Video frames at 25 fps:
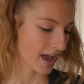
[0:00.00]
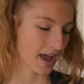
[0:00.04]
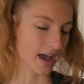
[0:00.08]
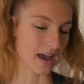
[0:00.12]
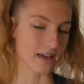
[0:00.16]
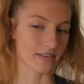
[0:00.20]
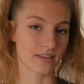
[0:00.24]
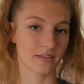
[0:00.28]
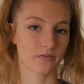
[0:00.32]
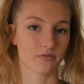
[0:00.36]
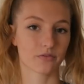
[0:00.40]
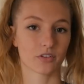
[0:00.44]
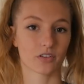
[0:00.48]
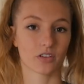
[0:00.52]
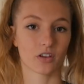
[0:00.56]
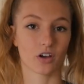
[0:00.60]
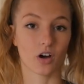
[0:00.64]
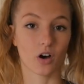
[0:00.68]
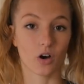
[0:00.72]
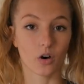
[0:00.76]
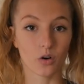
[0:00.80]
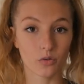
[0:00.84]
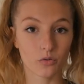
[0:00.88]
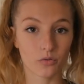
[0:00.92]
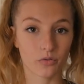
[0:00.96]
And then for the
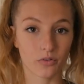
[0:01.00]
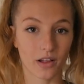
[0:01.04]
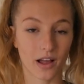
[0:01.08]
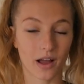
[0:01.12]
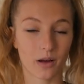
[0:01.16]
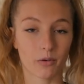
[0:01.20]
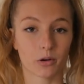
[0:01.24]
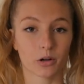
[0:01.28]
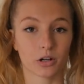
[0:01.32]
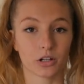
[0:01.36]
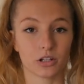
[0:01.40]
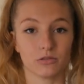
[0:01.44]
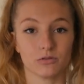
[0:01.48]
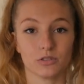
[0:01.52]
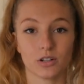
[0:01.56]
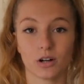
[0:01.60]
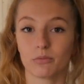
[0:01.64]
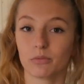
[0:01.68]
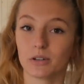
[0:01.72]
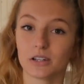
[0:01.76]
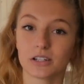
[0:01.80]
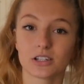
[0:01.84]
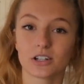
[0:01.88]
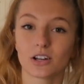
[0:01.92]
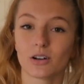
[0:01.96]
oat flour, you don't
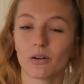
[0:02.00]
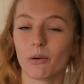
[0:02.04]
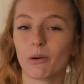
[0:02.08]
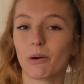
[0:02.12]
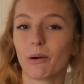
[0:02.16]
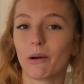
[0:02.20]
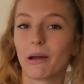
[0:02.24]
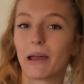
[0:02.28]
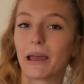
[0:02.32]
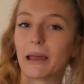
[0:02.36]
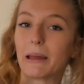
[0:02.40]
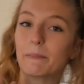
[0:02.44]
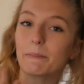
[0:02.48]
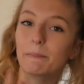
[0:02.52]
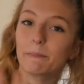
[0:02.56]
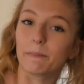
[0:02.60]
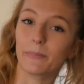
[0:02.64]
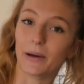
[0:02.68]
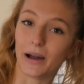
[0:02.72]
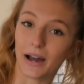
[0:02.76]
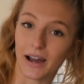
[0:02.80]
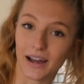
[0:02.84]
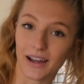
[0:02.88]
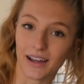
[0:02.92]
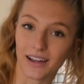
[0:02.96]
need to go out and
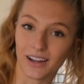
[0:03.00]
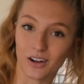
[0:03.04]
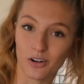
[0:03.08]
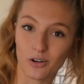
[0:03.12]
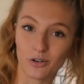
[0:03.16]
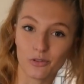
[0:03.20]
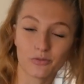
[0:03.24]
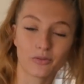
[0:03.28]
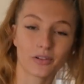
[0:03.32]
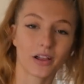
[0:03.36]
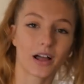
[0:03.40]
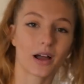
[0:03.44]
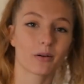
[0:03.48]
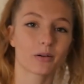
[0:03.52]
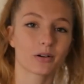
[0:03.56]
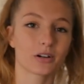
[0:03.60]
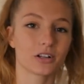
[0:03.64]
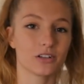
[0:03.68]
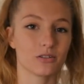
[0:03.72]
buy oat flour.